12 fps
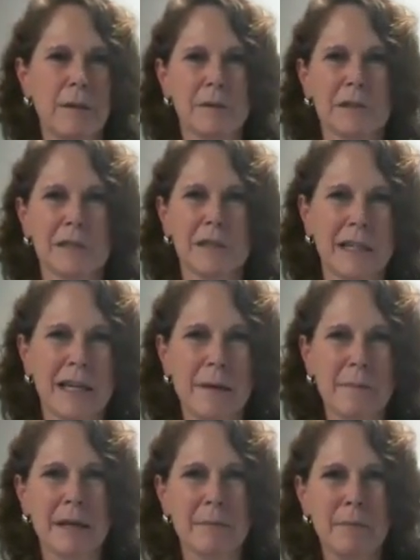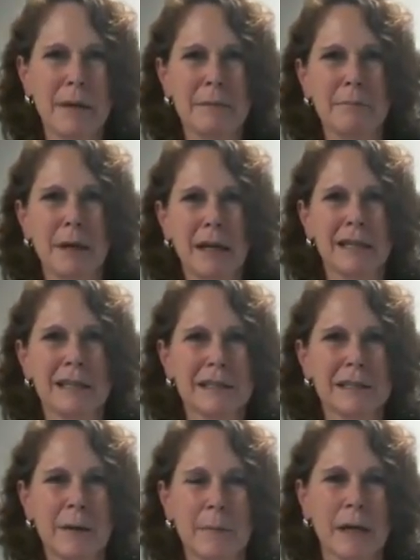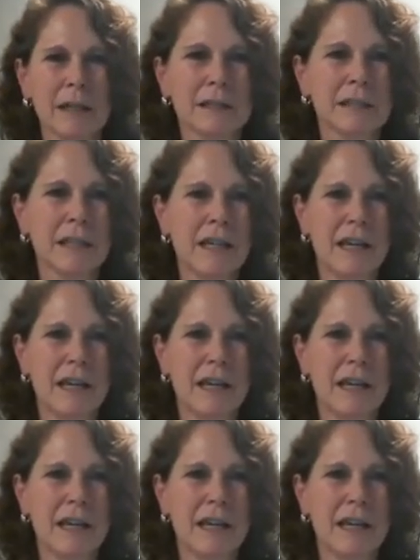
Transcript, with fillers: I'm just gonna get me a big bucket of Starbucks.